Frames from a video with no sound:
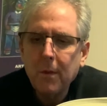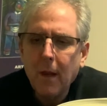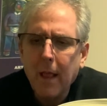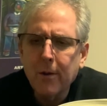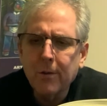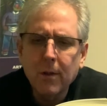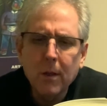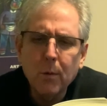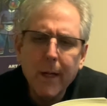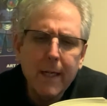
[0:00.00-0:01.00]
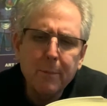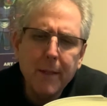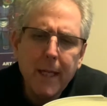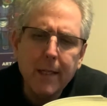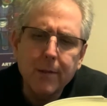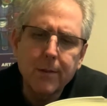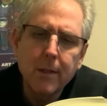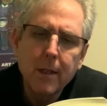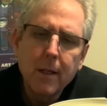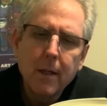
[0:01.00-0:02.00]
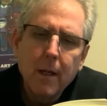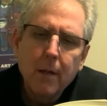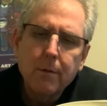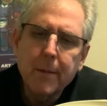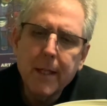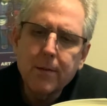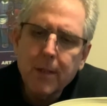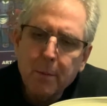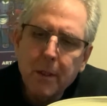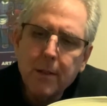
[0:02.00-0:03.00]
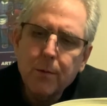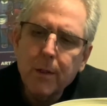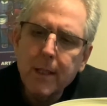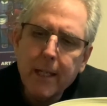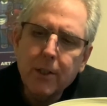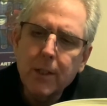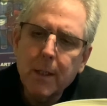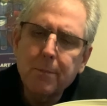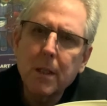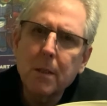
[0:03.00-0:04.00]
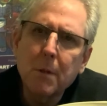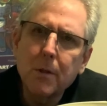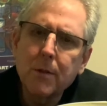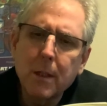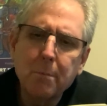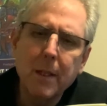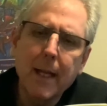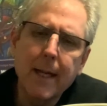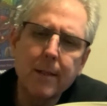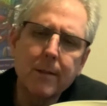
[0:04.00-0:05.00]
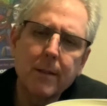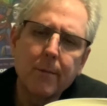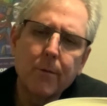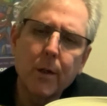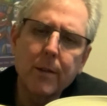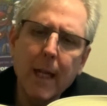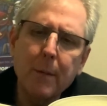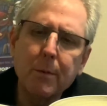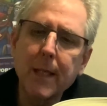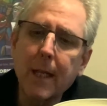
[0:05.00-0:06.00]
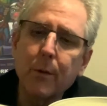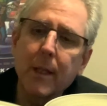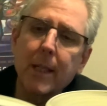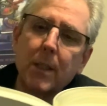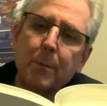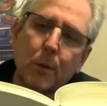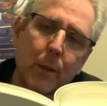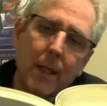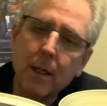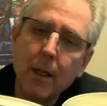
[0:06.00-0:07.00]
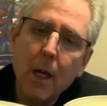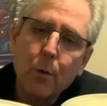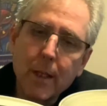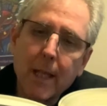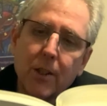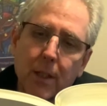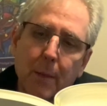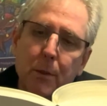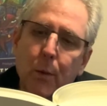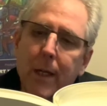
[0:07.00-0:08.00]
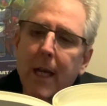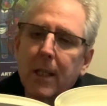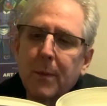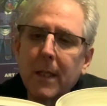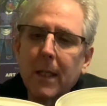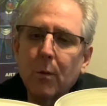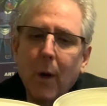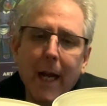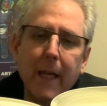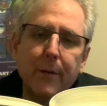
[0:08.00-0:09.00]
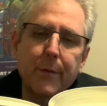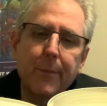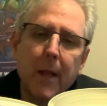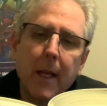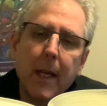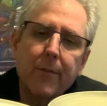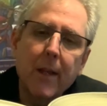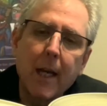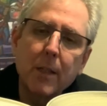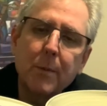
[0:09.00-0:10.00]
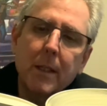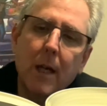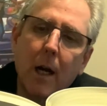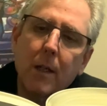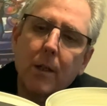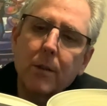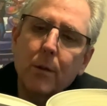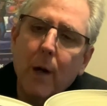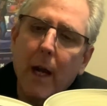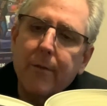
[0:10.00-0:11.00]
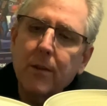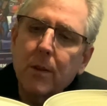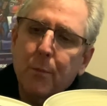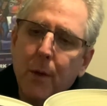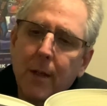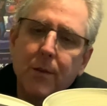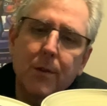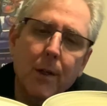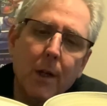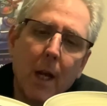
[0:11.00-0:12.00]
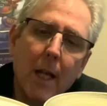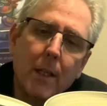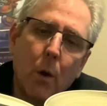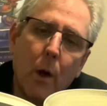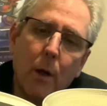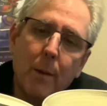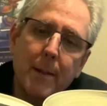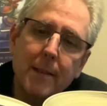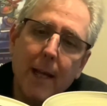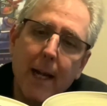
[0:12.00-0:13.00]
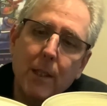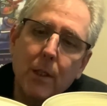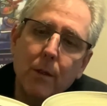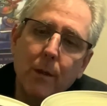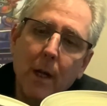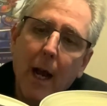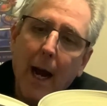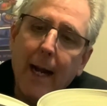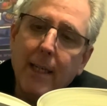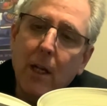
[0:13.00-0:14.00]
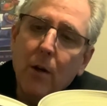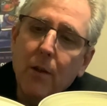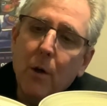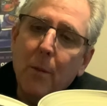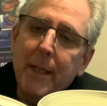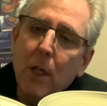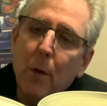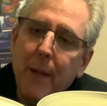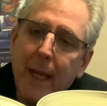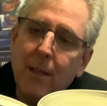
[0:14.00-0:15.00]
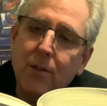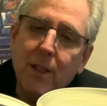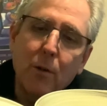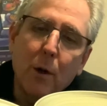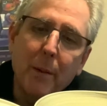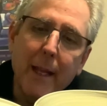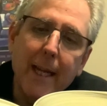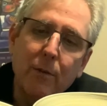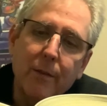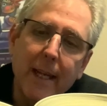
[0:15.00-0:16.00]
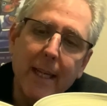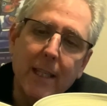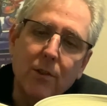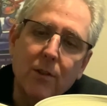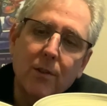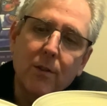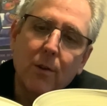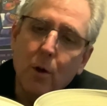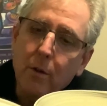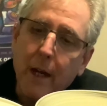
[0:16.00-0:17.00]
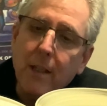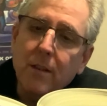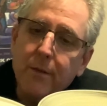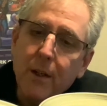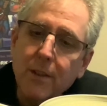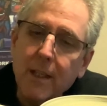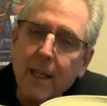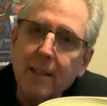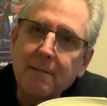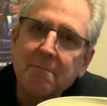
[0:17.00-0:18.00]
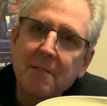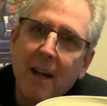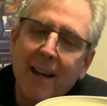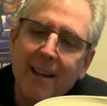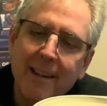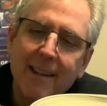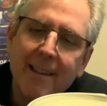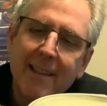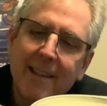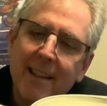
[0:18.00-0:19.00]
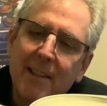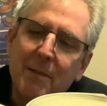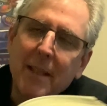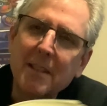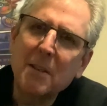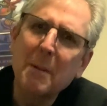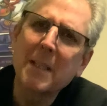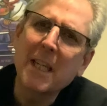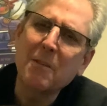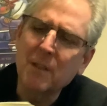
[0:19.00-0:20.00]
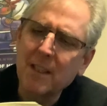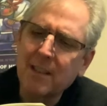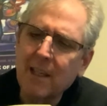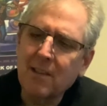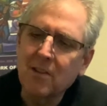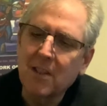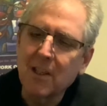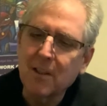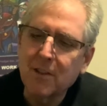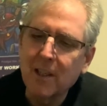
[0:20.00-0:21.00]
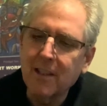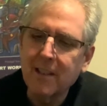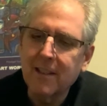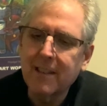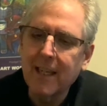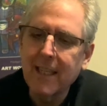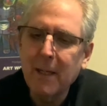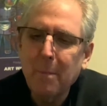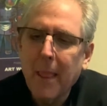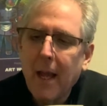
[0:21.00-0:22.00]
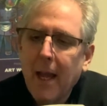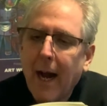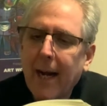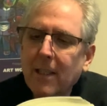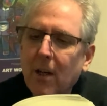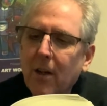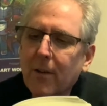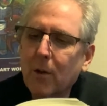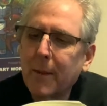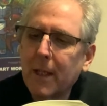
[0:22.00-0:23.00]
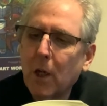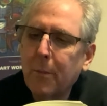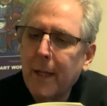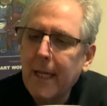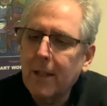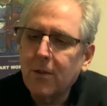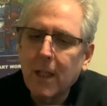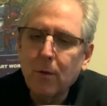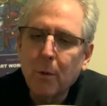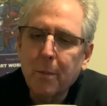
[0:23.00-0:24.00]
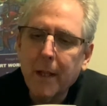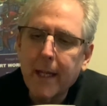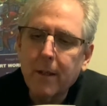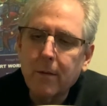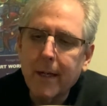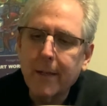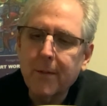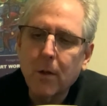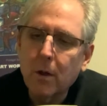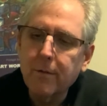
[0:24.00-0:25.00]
There is another way to peace from the simplest relationship to the most complex. For example, take the relationship between a relationship between a husband and a wife. If the husband conquers the wife and suppresses her, knowing women as I do, I know there will be no peace. She will plan revenge, or vice versa. Thought you're about to get really sexist here, Stanley. I know there will be no peace. She will plan wait, or